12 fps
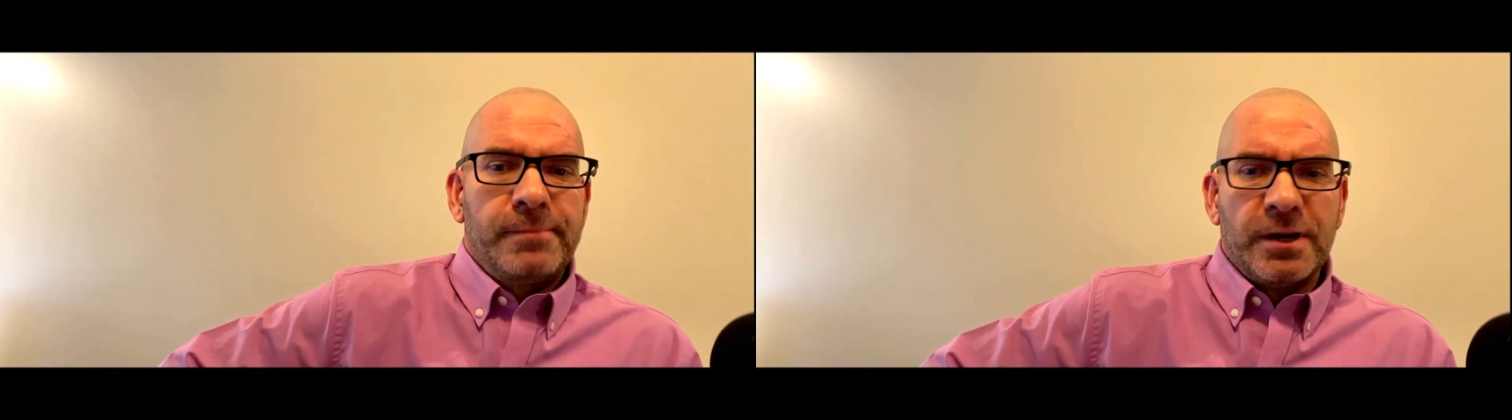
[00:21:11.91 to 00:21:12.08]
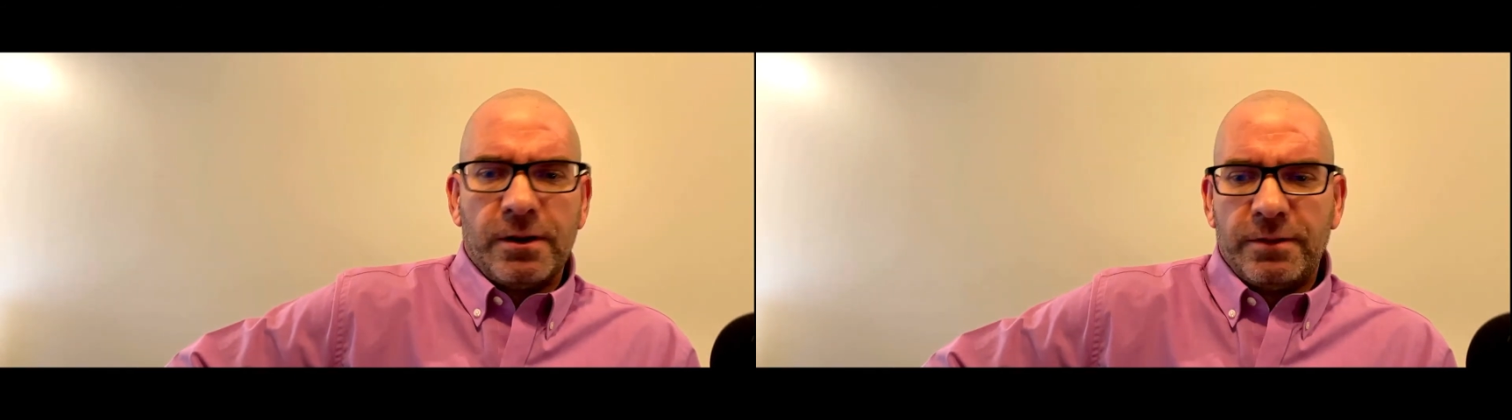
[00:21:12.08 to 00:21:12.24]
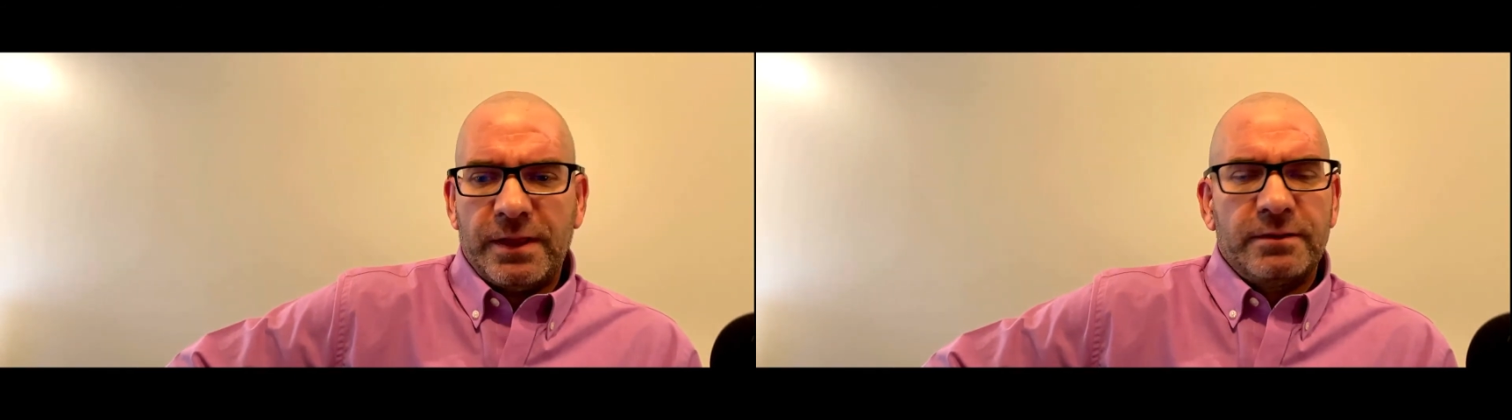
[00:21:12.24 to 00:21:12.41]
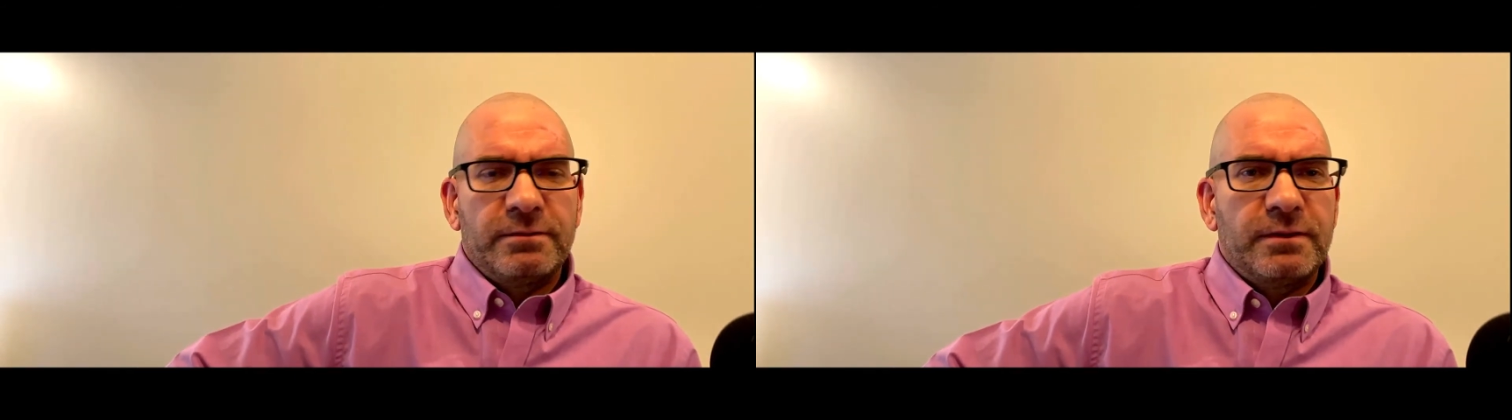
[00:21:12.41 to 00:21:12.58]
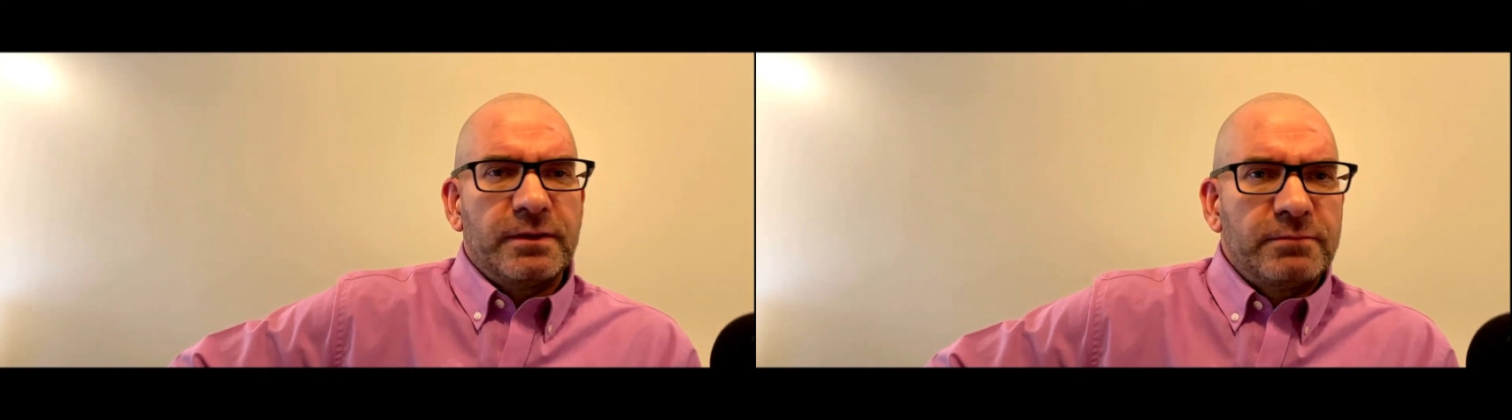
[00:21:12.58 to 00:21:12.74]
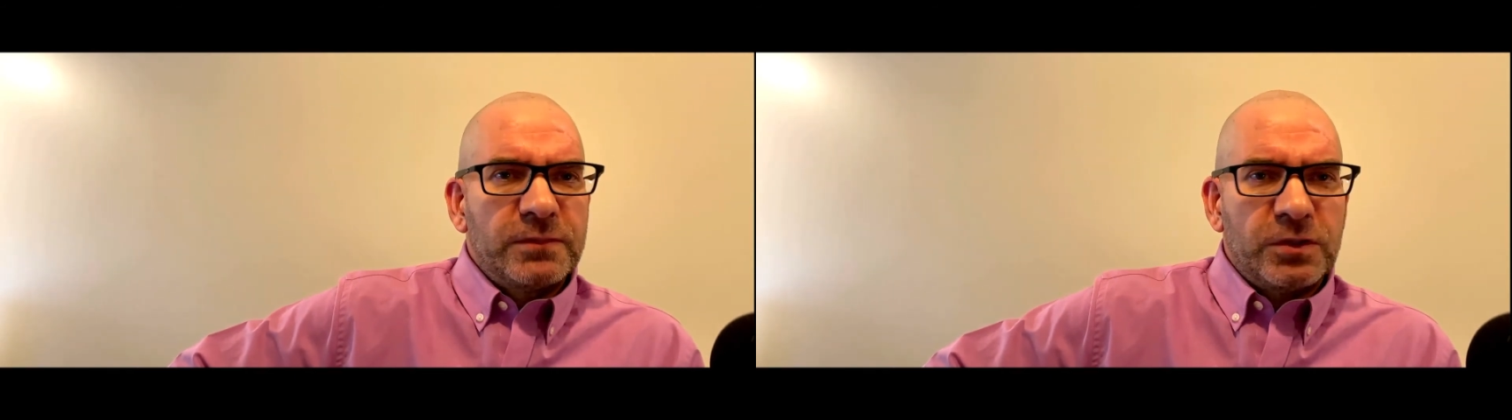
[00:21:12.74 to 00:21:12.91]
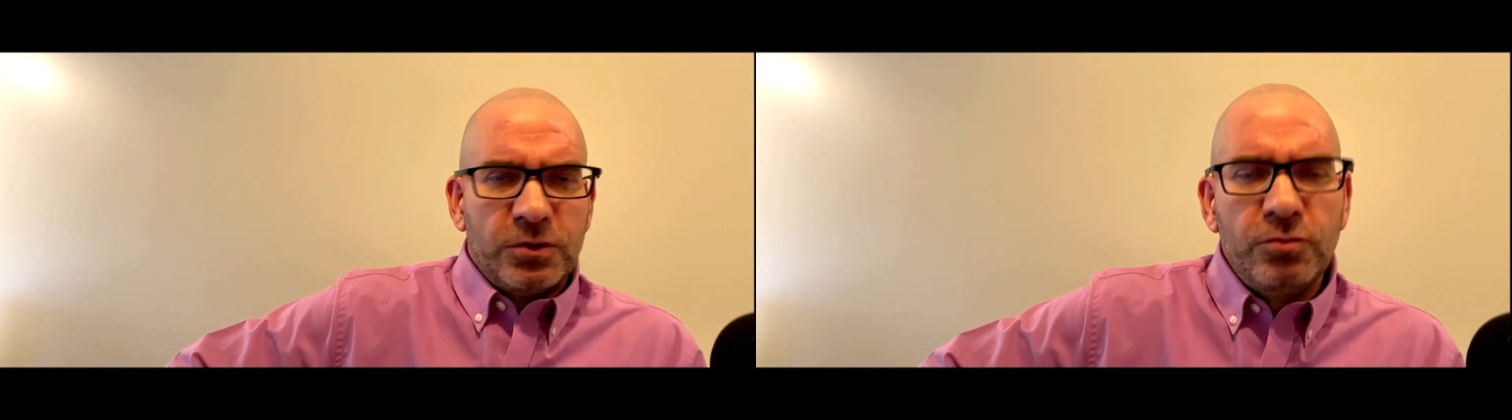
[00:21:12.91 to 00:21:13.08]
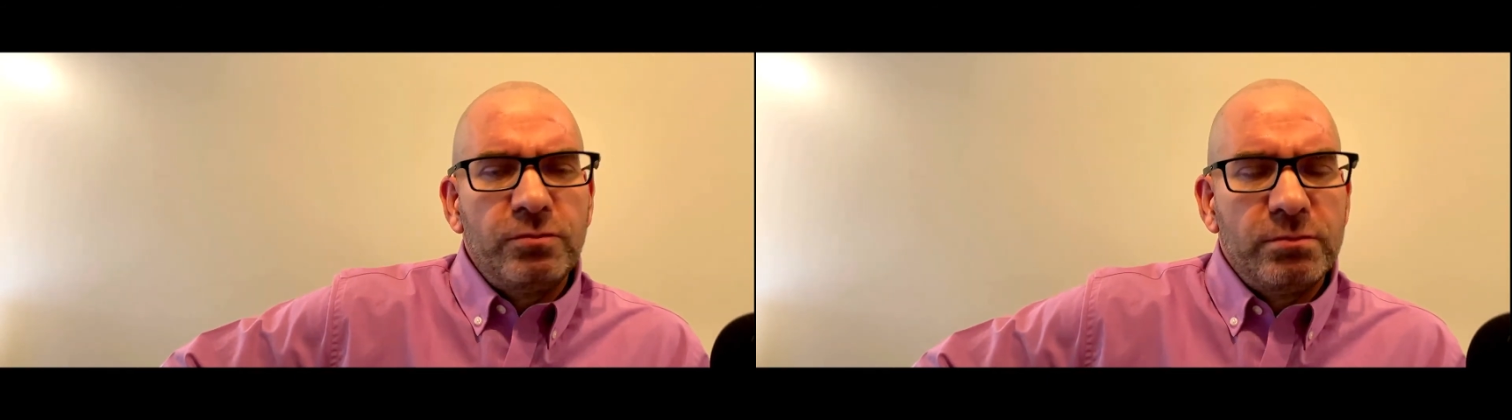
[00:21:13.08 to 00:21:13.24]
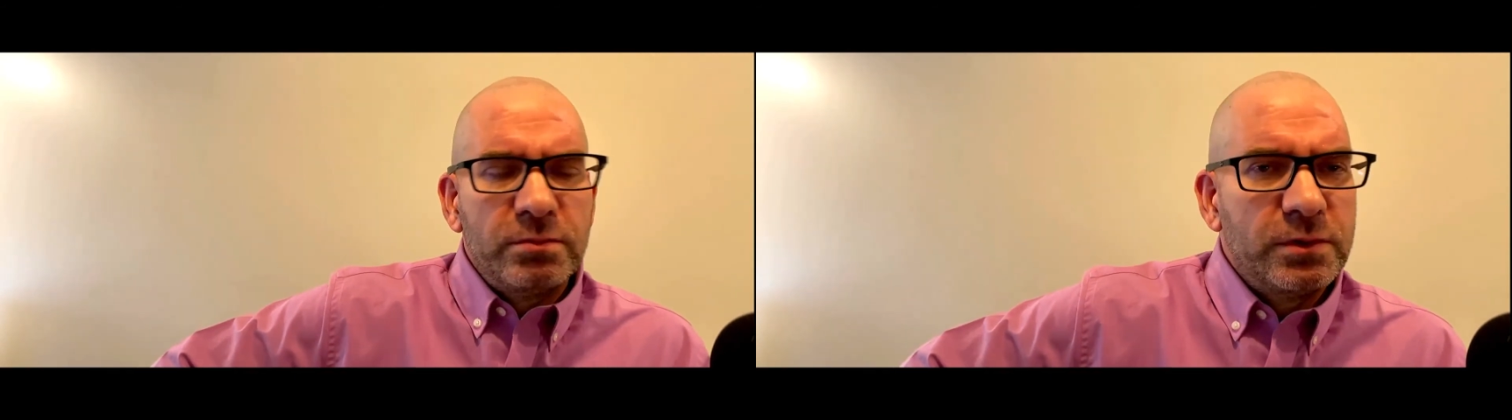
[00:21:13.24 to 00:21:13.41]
you know, that you